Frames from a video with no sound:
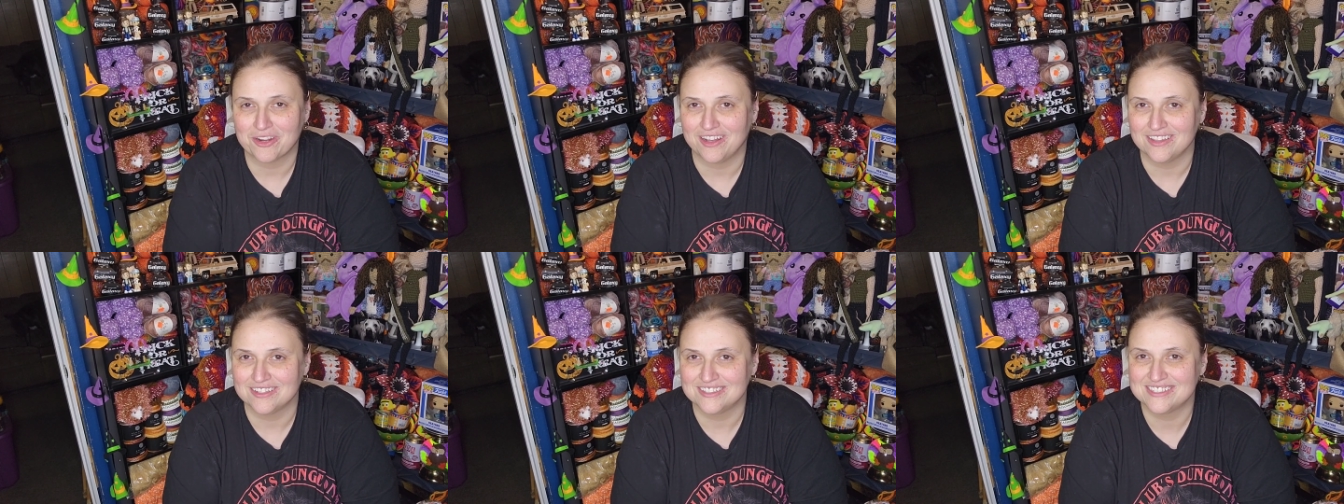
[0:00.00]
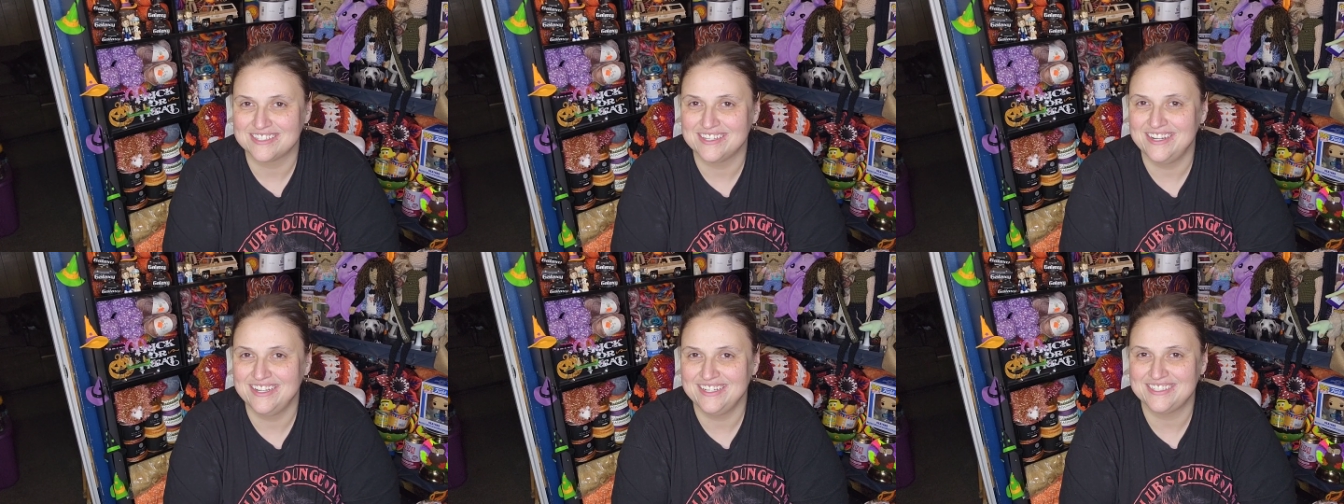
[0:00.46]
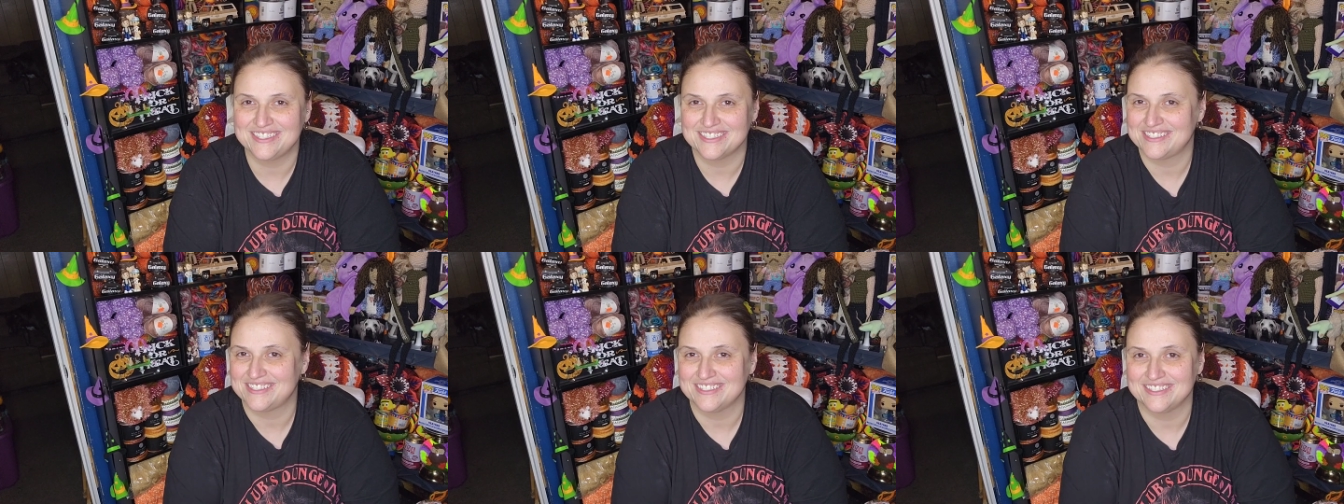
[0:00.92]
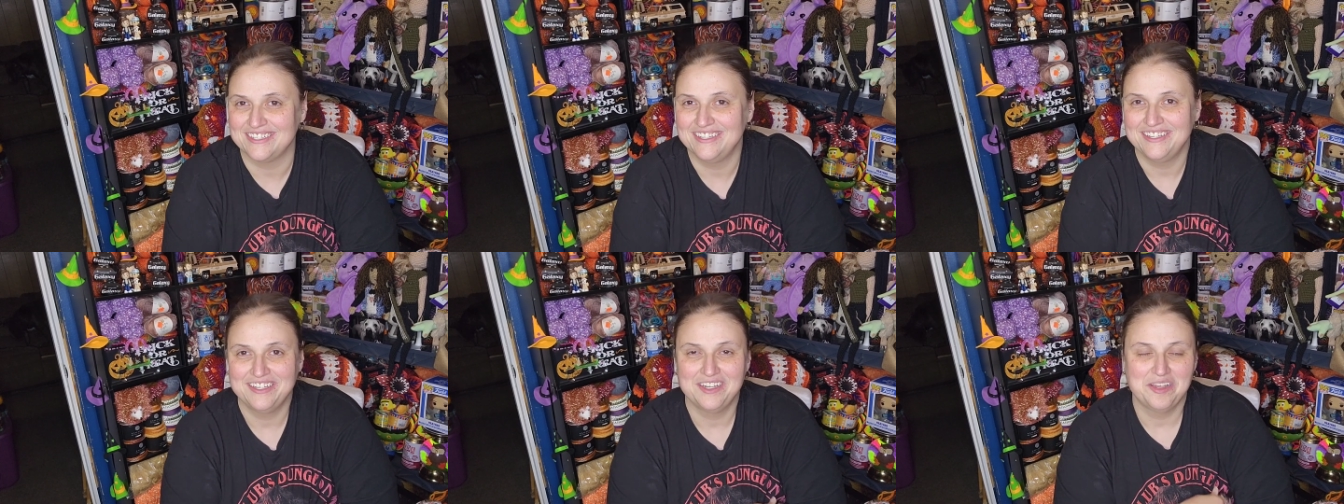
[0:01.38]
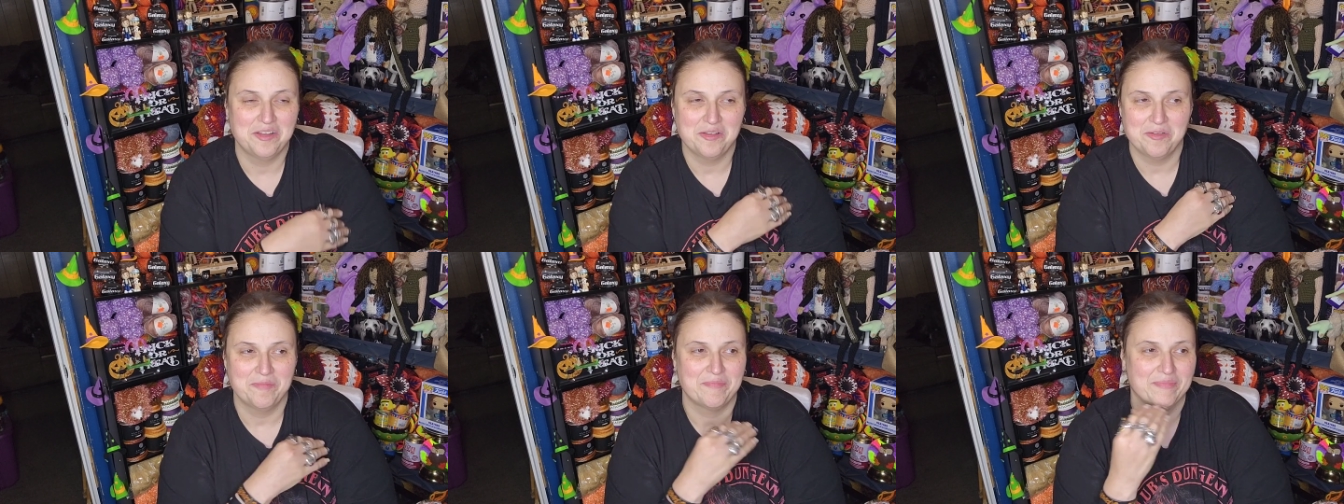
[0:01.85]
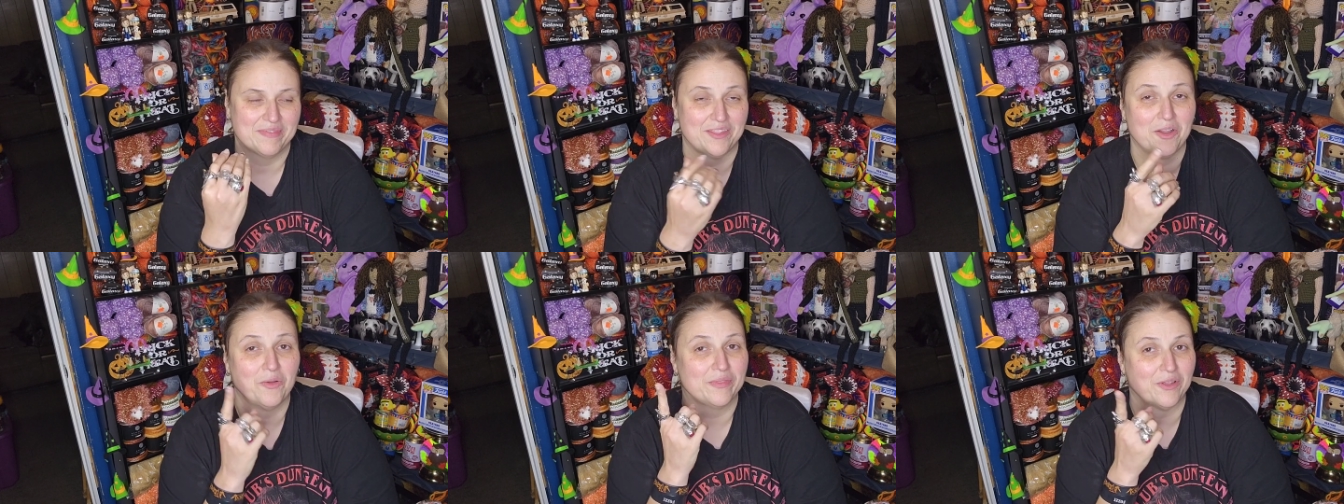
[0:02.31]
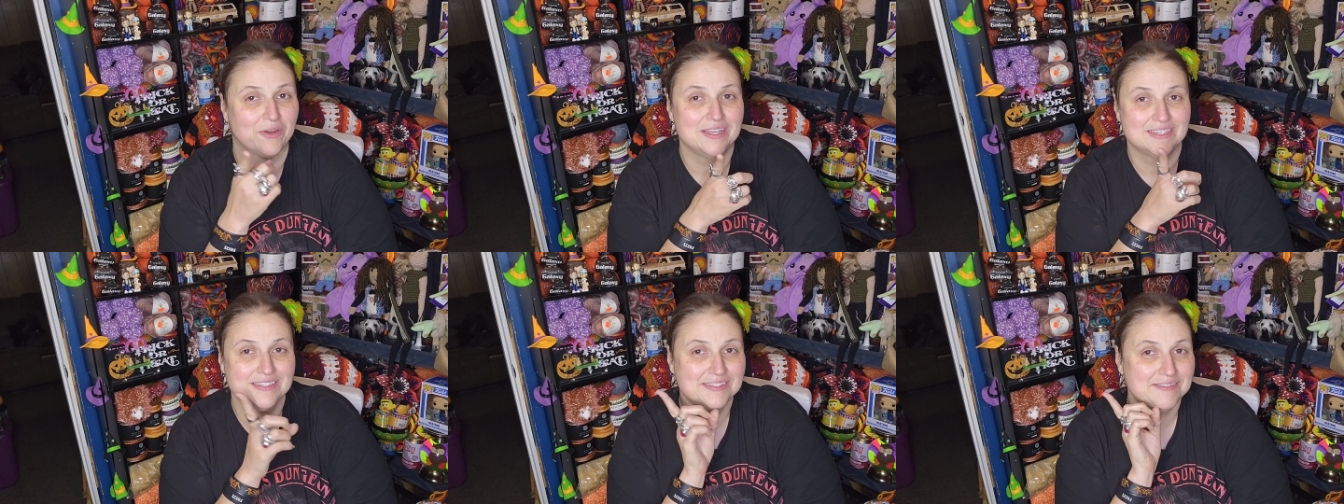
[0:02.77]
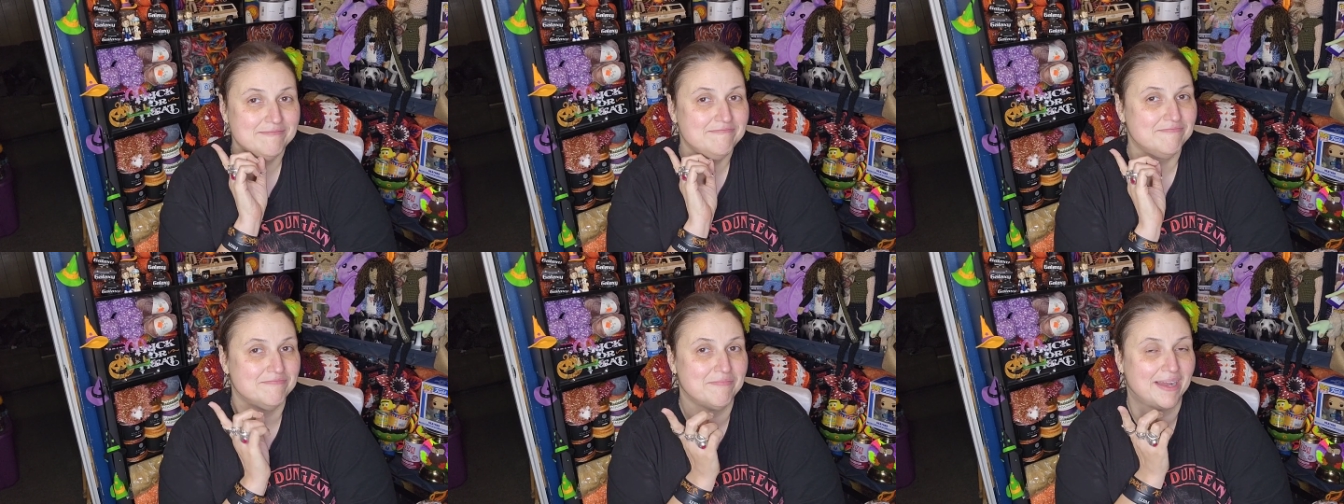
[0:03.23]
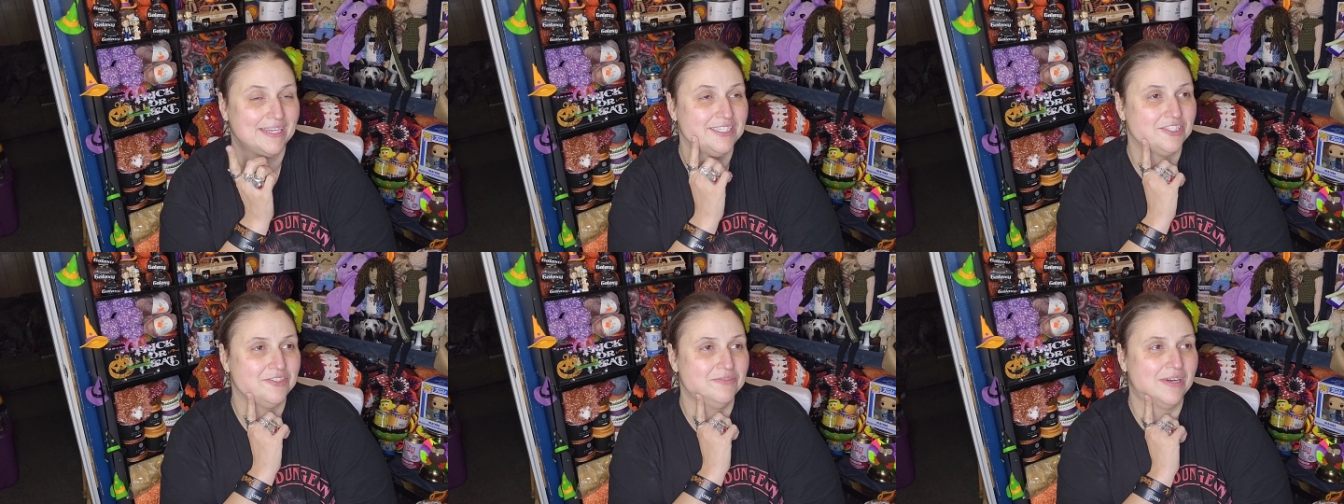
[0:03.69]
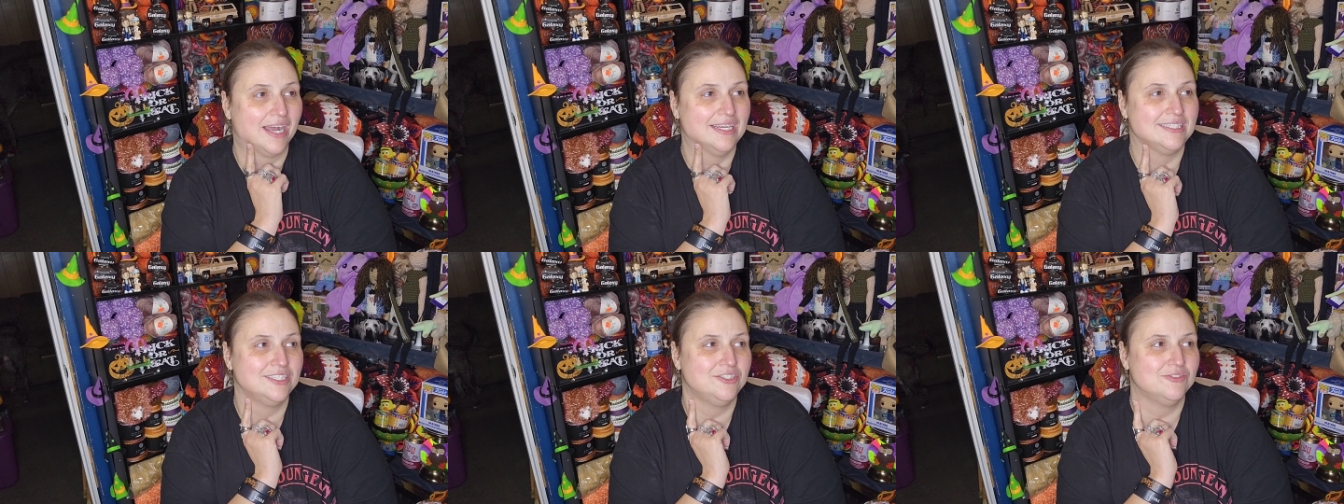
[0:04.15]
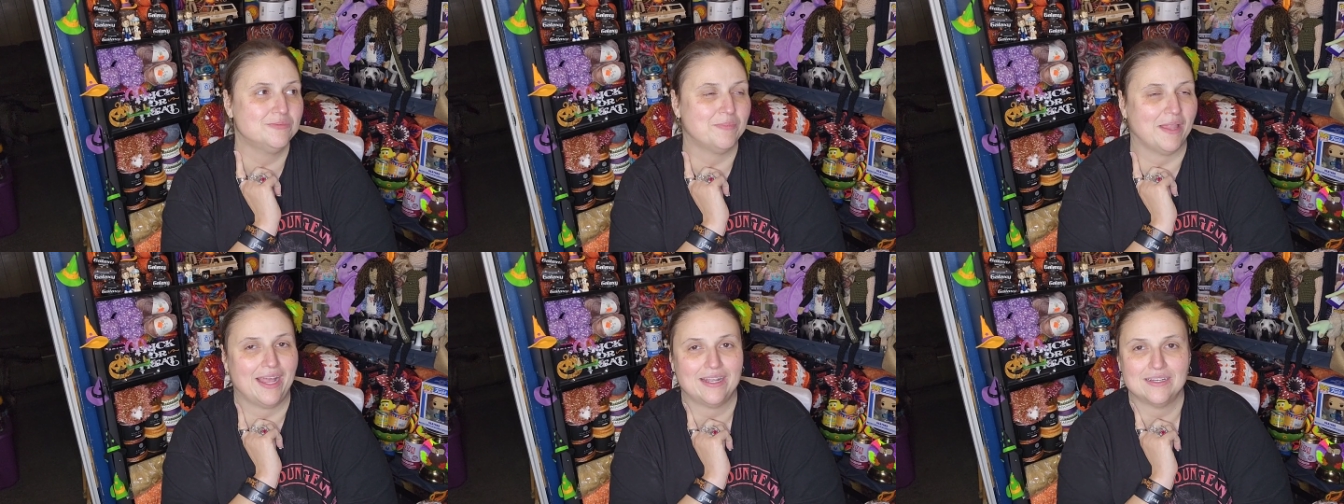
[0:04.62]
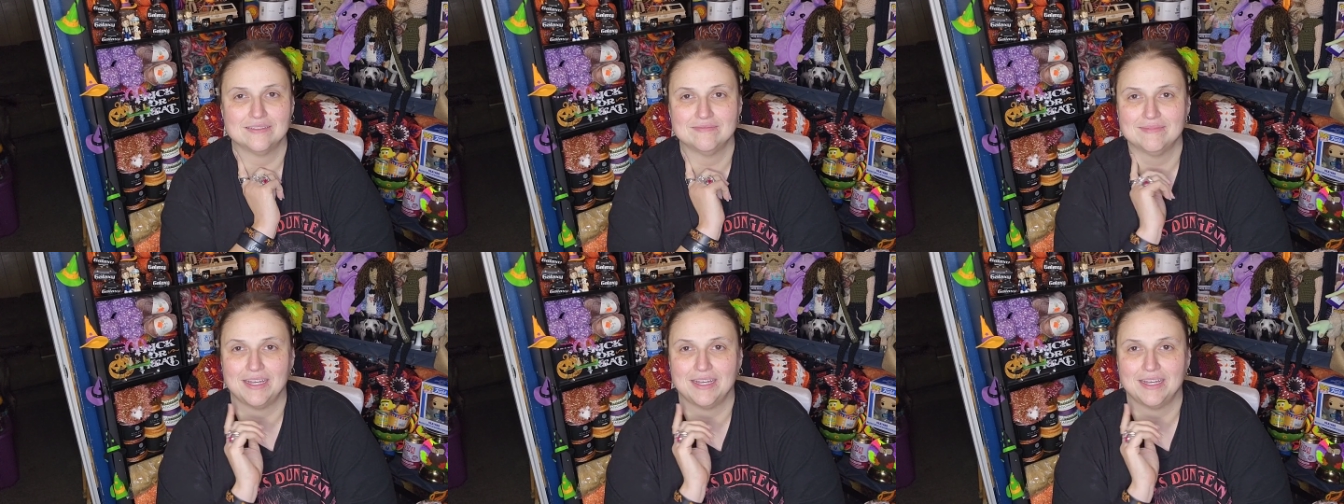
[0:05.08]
colors in it. Just to there, there is, mind you. I did use black.